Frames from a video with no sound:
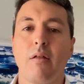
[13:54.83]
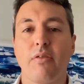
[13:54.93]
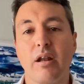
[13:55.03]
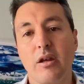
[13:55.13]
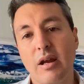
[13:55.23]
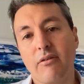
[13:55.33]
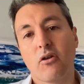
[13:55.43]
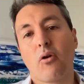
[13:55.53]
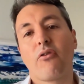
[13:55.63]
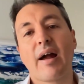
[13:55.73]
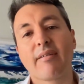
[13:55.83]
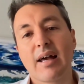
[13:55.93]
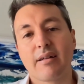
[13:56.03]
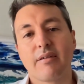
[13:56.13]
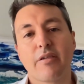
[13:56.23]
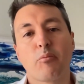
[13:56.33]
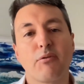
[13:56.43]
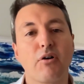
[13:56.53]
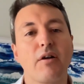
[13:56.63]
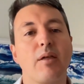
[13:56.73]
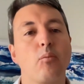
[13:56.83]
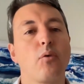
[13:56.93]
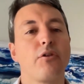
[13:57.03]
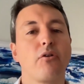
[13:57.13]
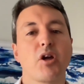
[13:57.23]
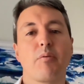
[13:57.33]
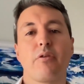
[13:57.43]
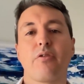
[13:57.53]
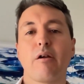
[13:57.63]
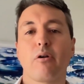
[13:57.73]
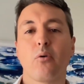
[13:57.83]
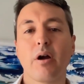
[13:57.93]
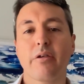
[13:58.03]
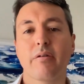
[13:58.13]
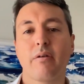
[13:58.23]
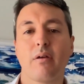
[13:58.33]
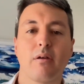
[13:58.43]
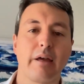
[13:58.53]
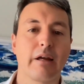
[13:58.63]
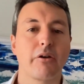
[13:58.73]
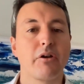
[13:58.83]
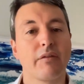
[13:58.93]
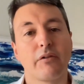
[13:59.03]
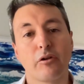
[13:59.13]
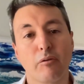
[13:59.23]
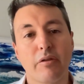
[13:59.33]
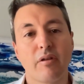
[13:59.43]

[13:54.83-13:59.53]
then you need to contact ECTIS, provide them with the documents they request, including the degree